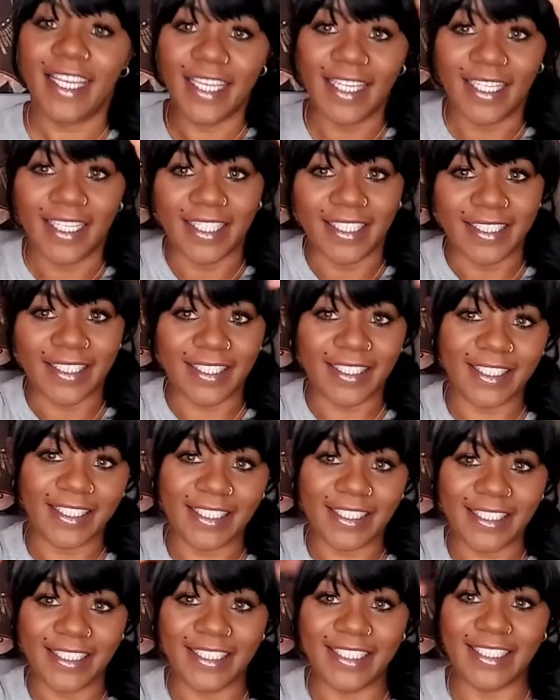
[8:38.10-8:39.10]
It is
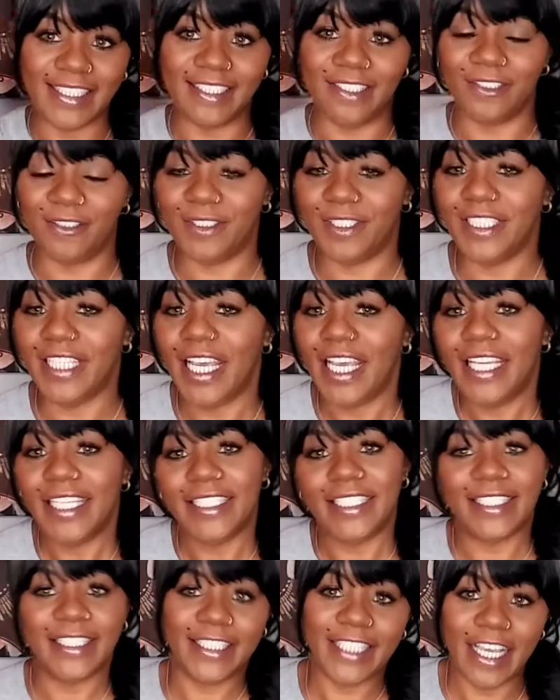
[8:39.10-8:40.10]
cute.
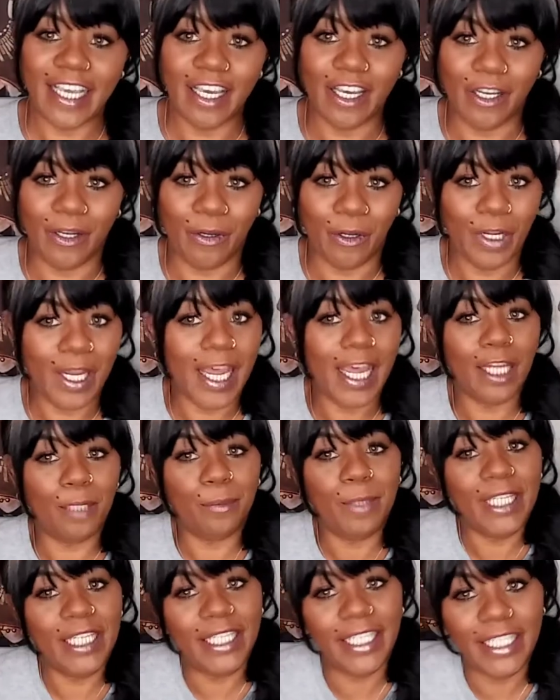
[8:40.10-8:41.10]
So,
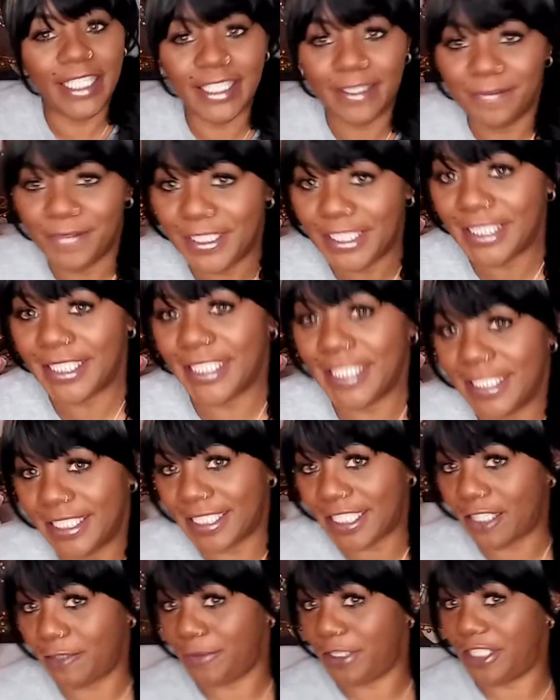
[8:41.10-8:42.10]
I mean, if this is
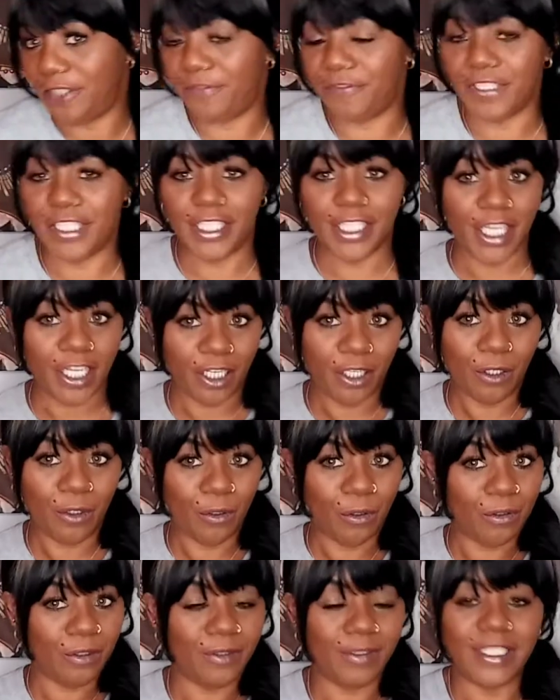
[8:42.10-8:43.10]
something for
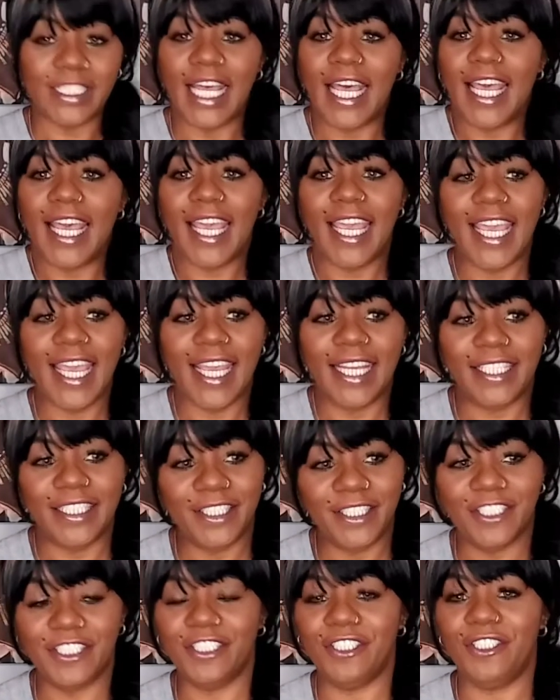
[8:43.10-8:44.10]
you add
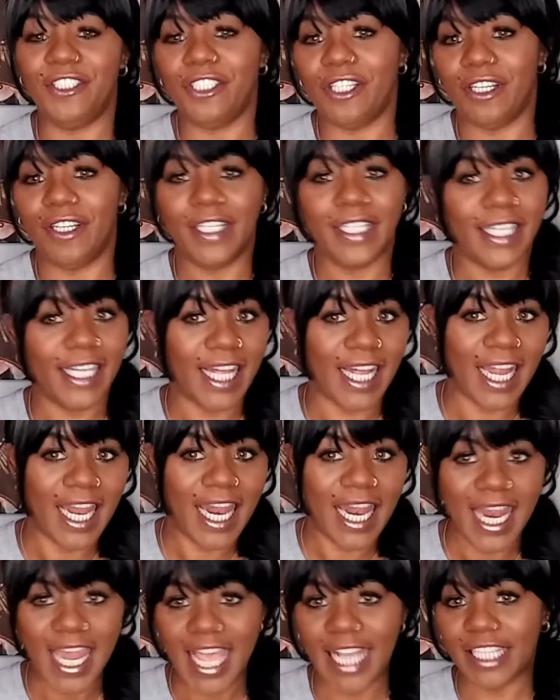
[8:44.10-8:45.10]
it to your
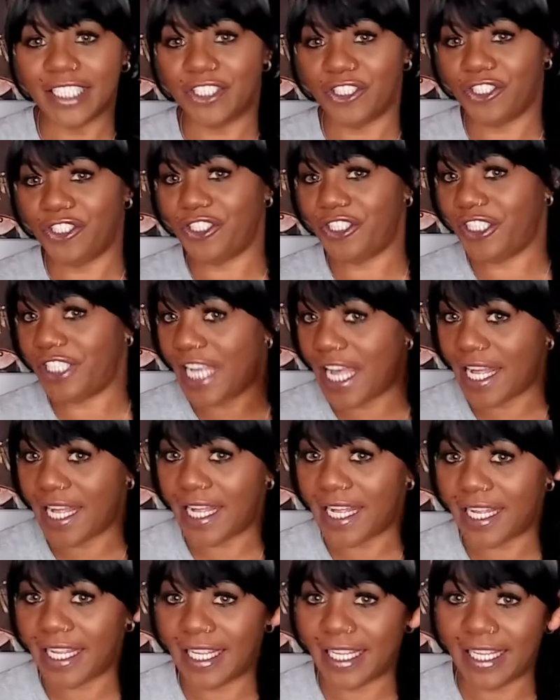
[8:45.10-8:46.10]

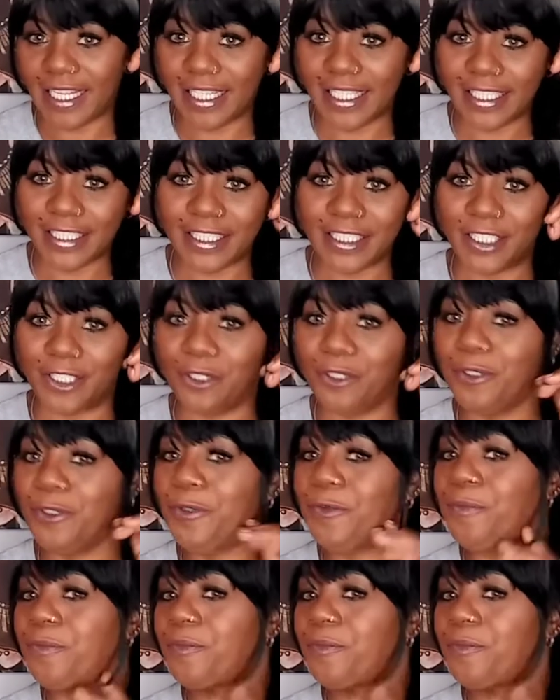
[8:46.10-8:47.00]
collection